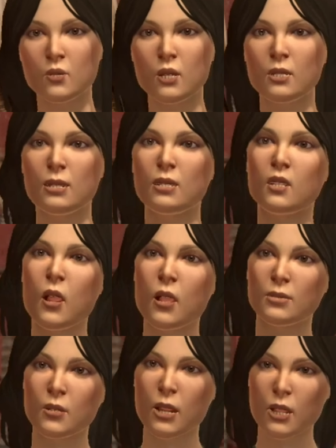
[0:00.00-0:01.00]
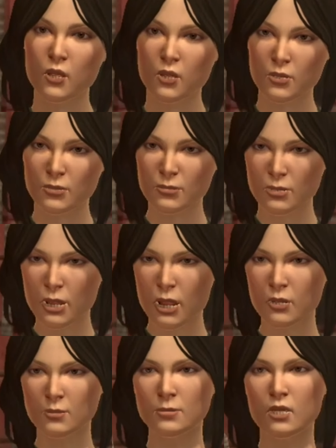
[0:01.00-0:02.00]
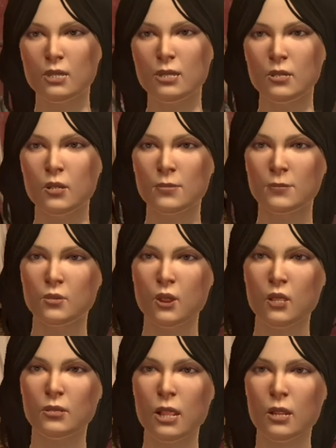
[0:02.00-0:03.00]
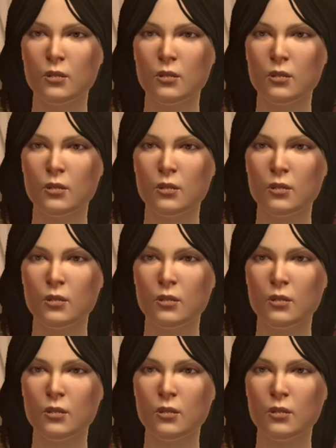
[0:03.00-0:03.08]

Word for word: Well, he's not now, and busy enough without